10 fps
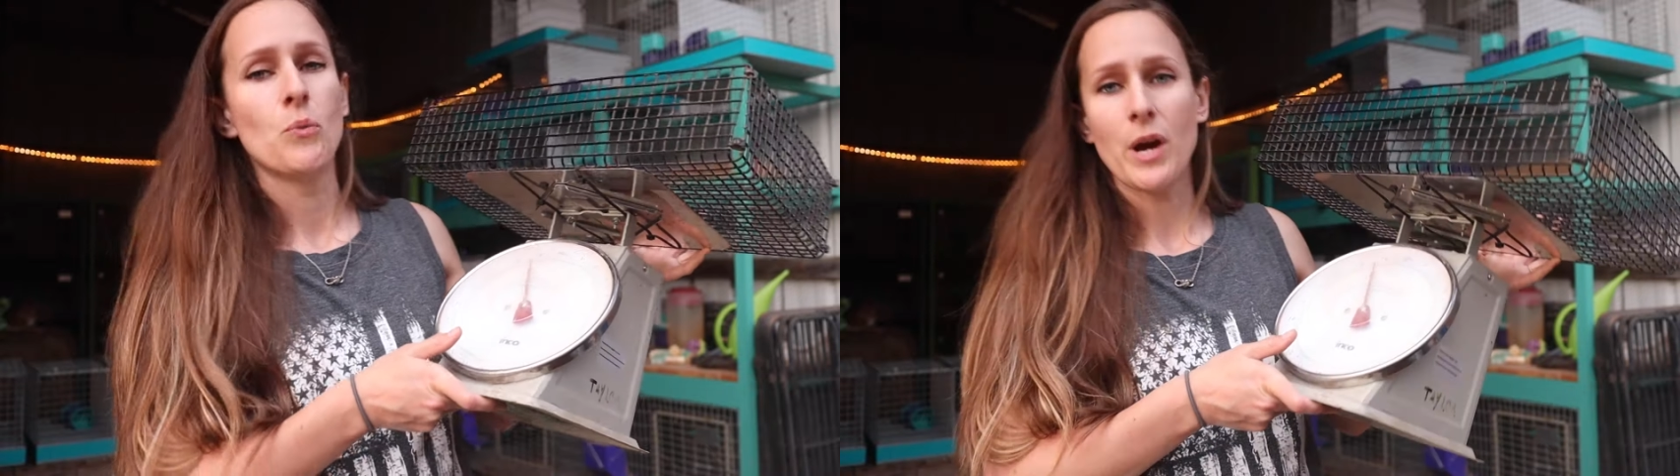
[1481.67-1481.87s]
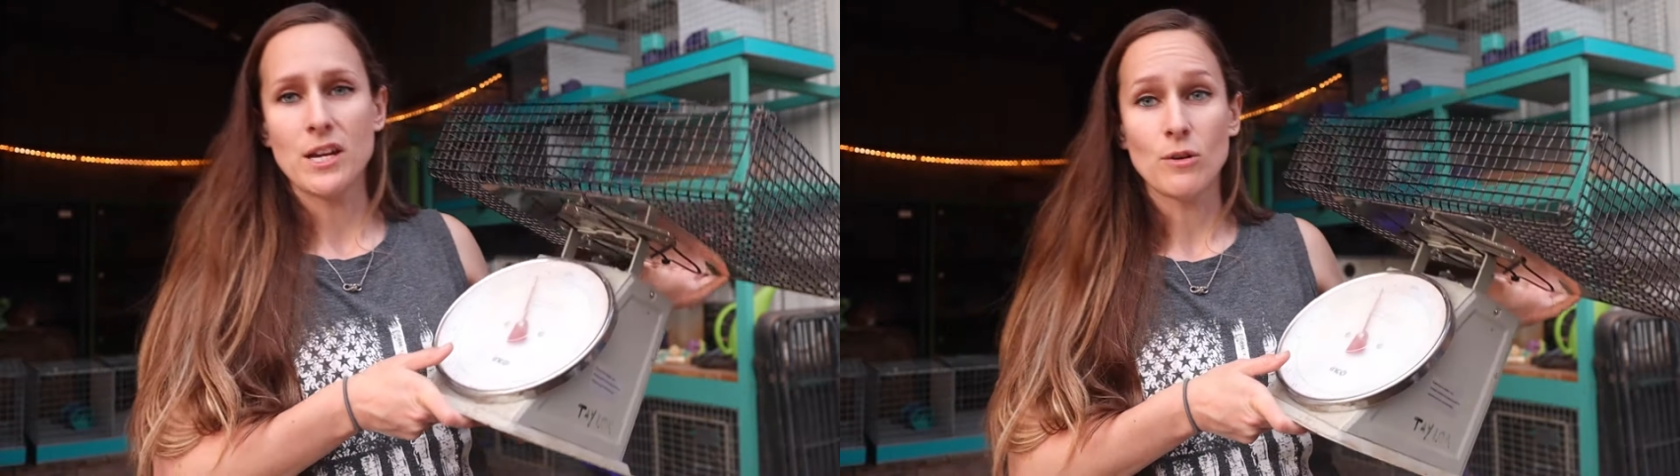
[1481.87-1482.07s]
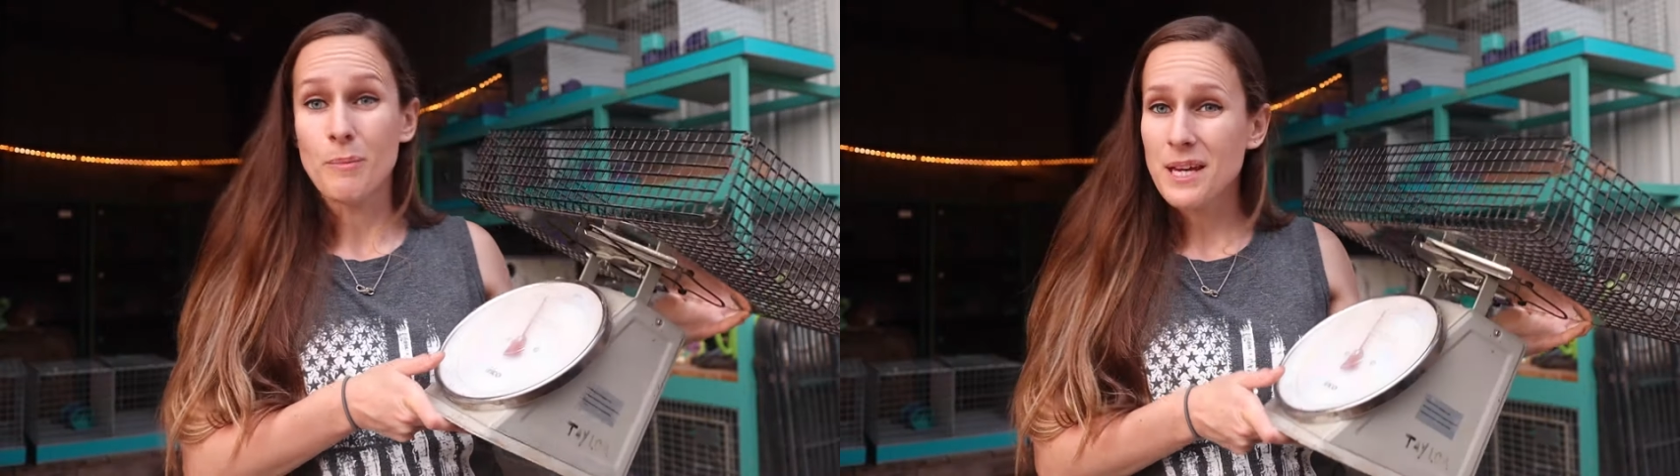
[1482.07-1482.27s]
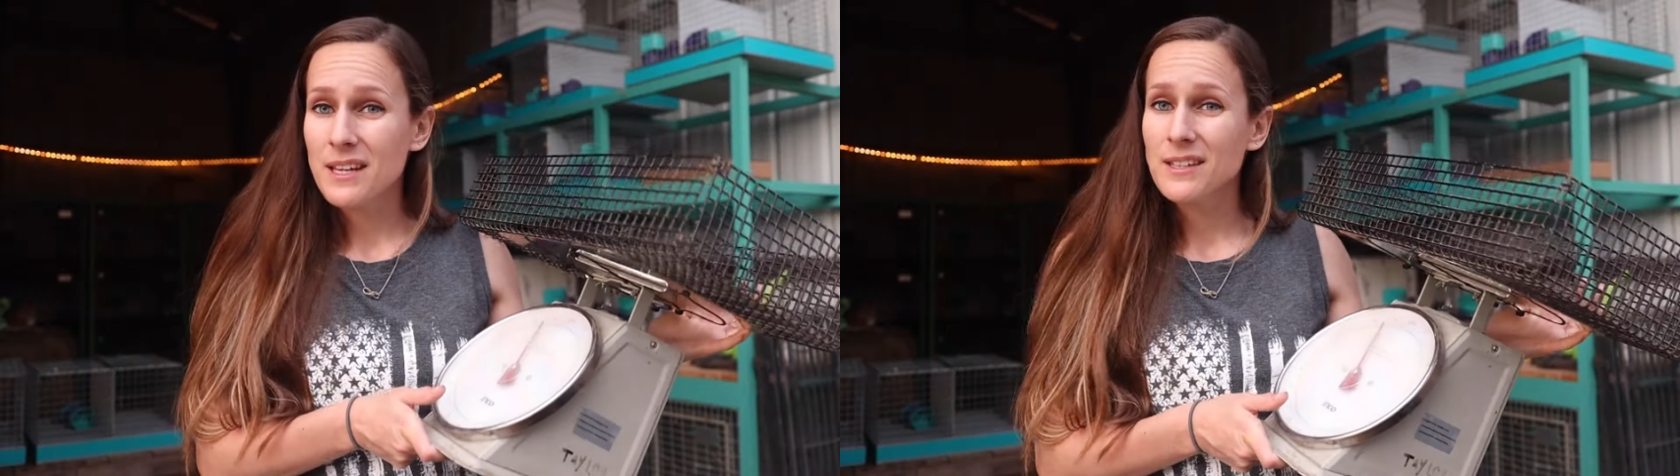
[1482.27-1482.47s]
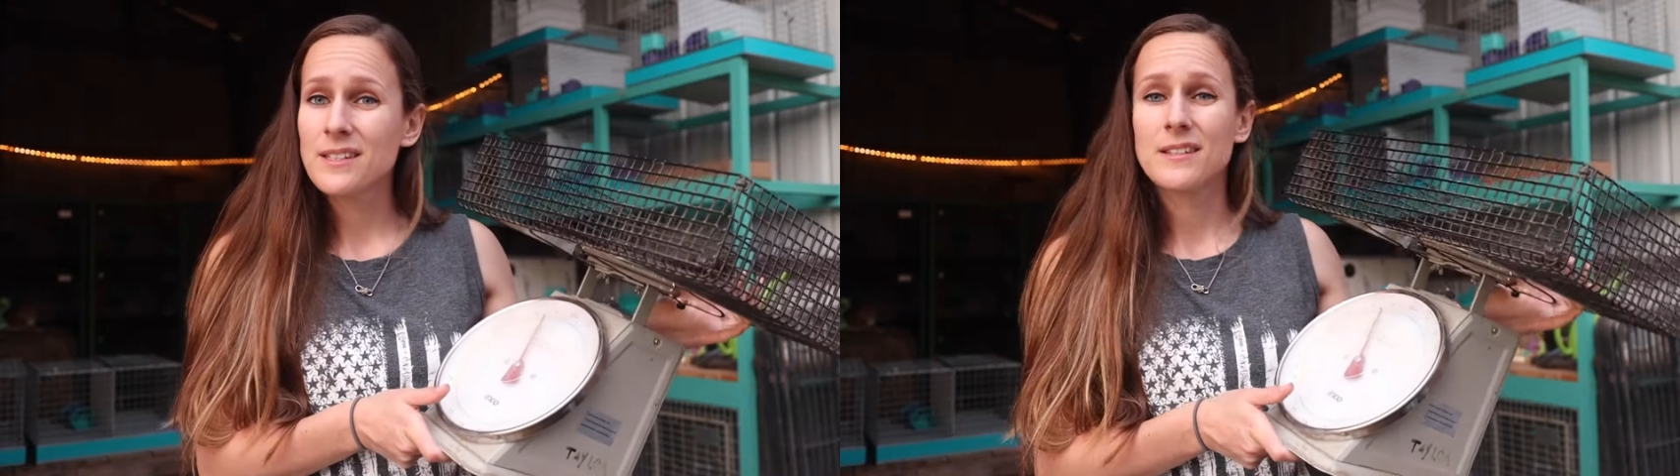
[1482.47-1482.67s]
weigh your
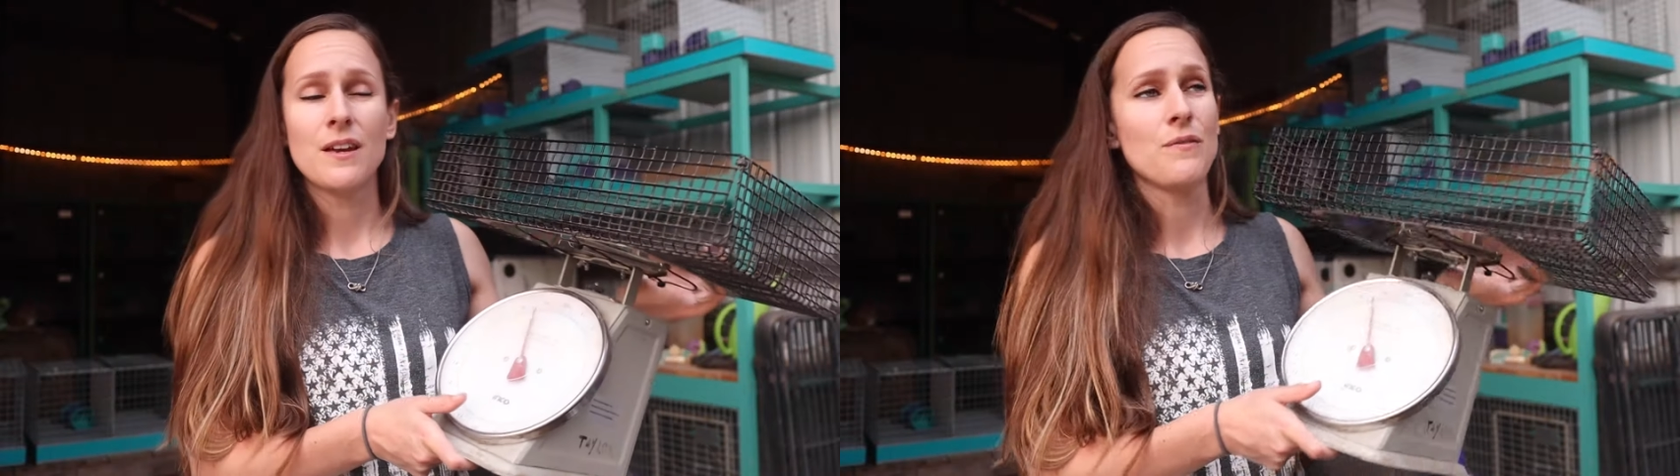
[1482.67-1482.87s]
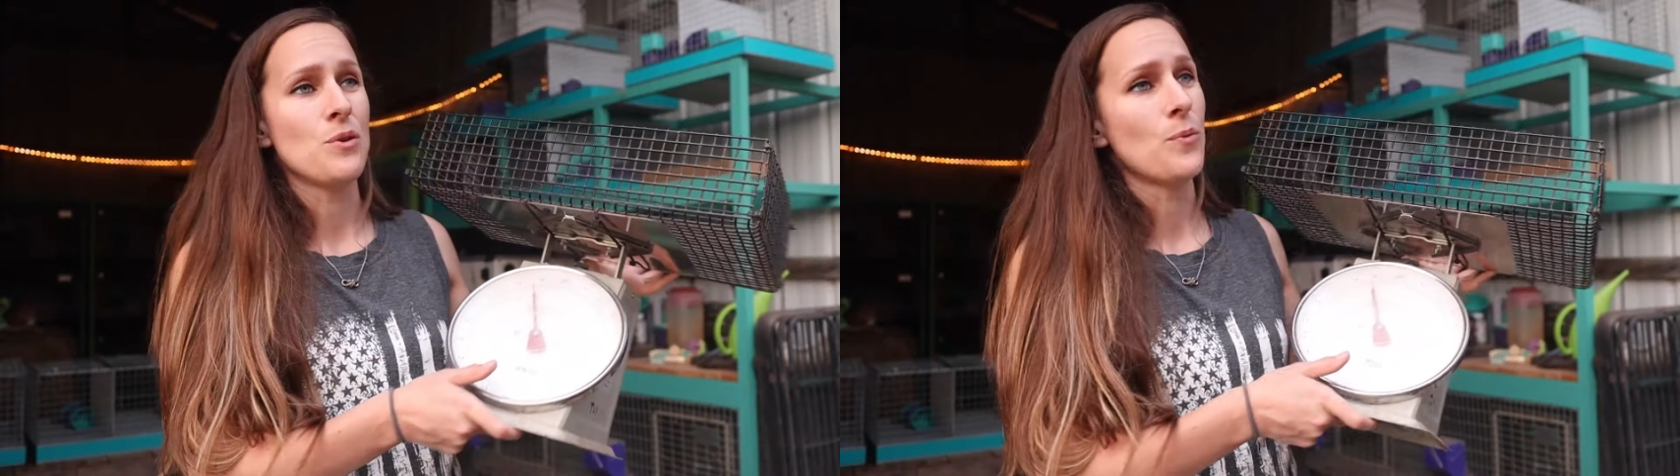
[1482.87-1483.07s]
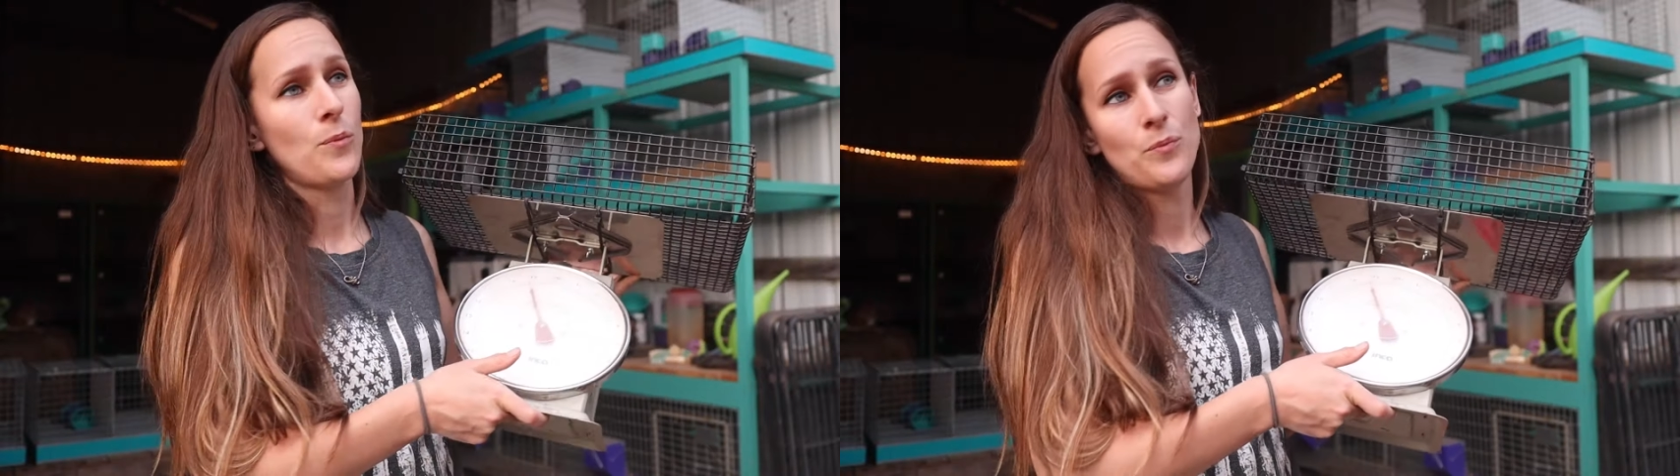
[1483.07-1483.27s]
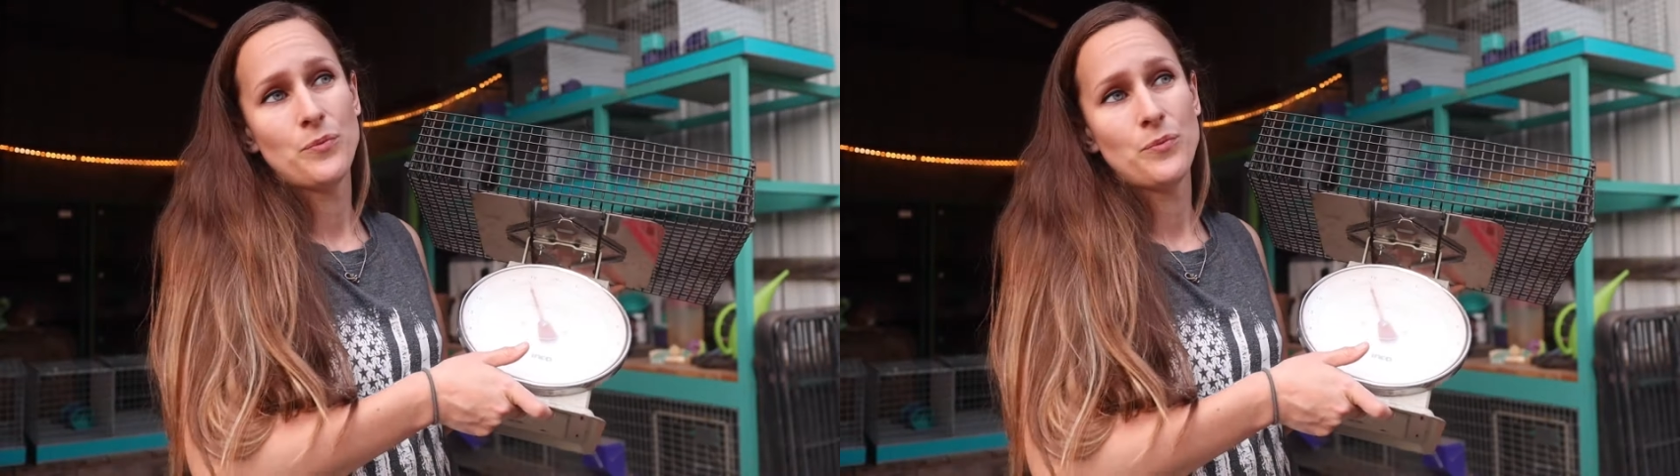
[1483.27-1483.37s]
meat, if you